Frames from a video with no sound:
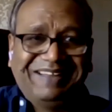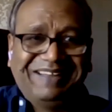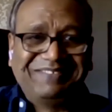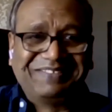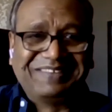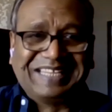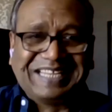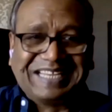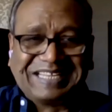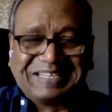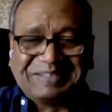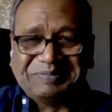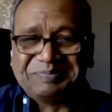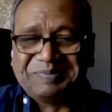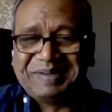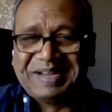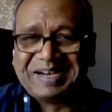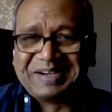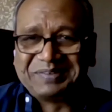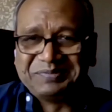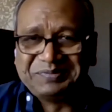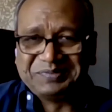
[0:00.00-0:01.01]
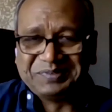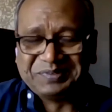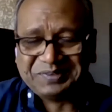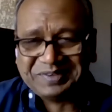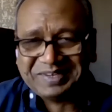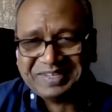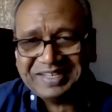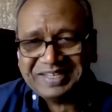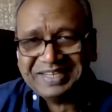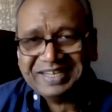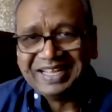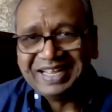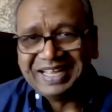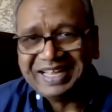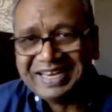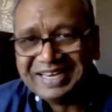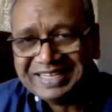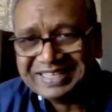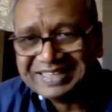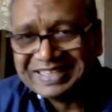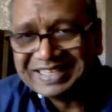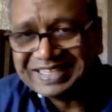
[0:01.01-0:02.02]
Everything comes back to food.
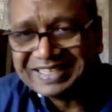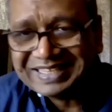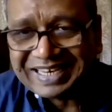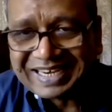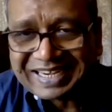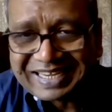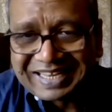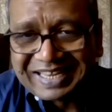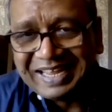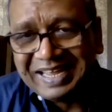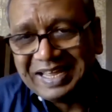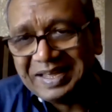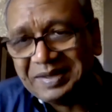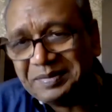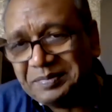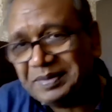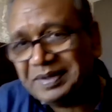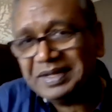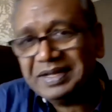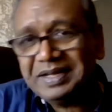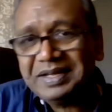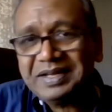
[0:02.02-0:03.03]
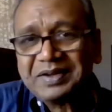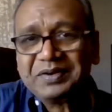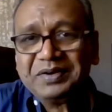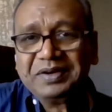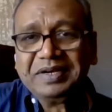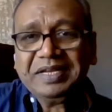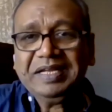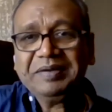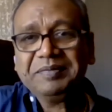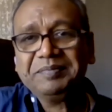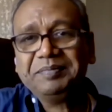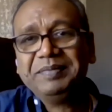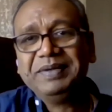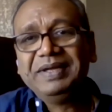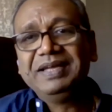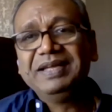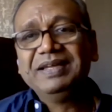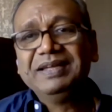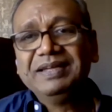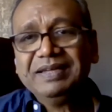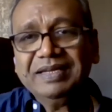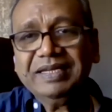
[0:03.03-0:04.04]
Anything that came could give
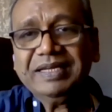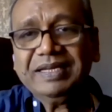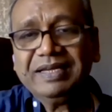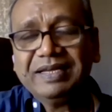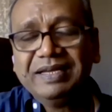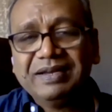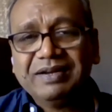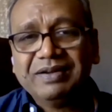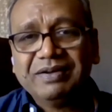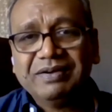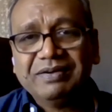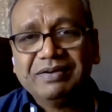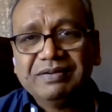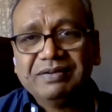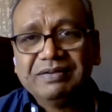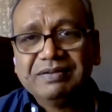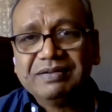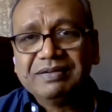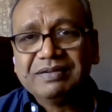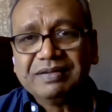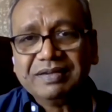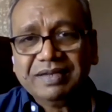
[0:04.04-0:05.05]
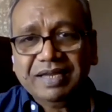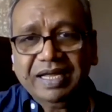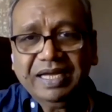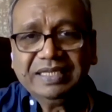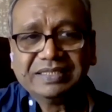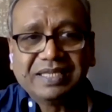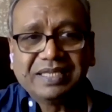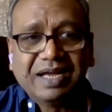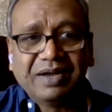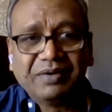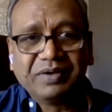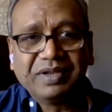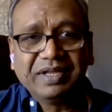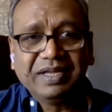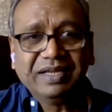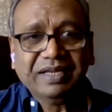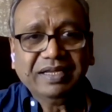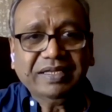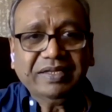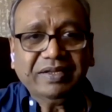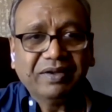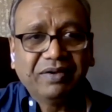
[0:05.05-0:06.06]
me, you know, nice
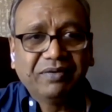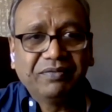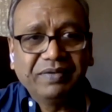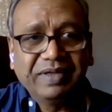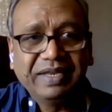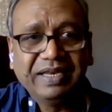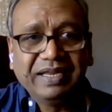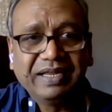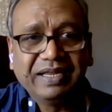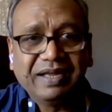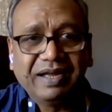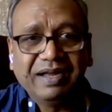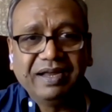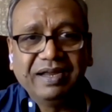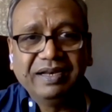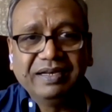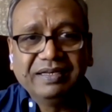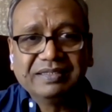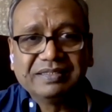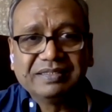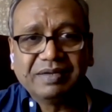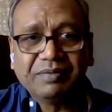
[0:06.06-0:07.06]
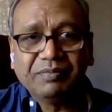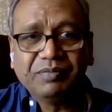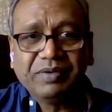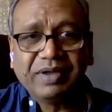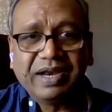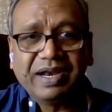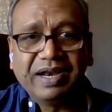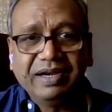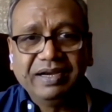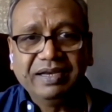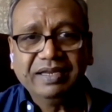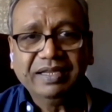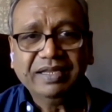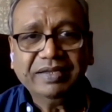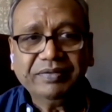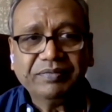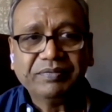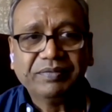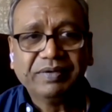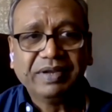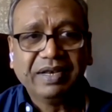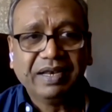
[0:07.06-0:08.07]
outing of any kind, some
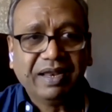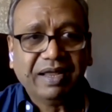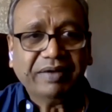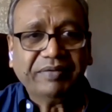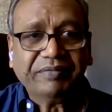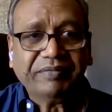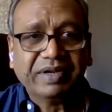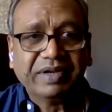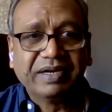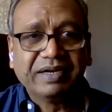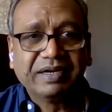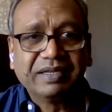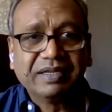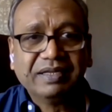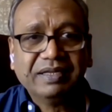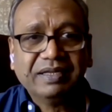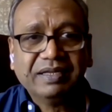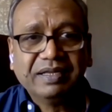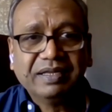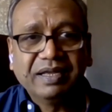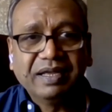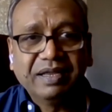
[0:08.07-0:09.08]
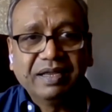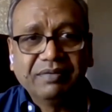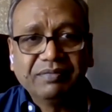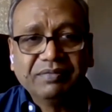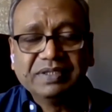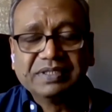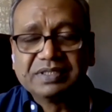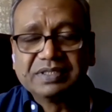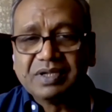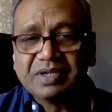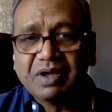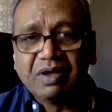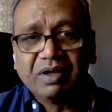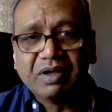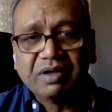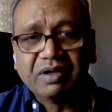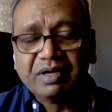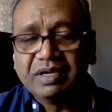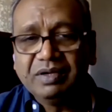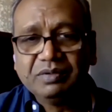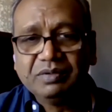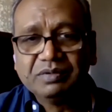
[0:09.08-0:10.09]
variety. We loved it, and we
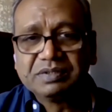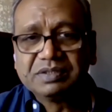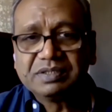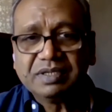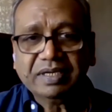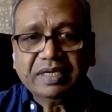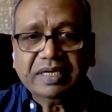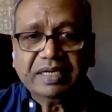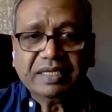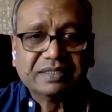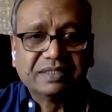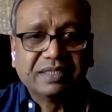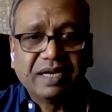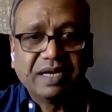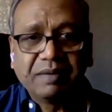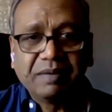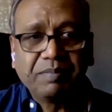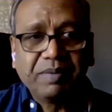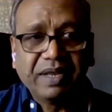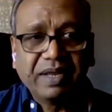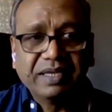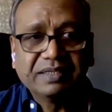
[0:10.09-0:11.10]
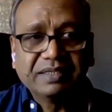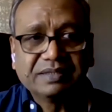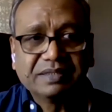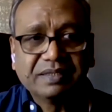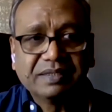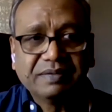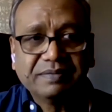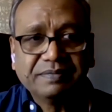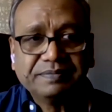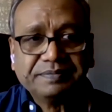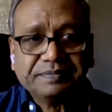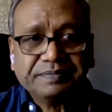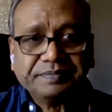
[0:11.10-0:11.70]
saw Houston as that place.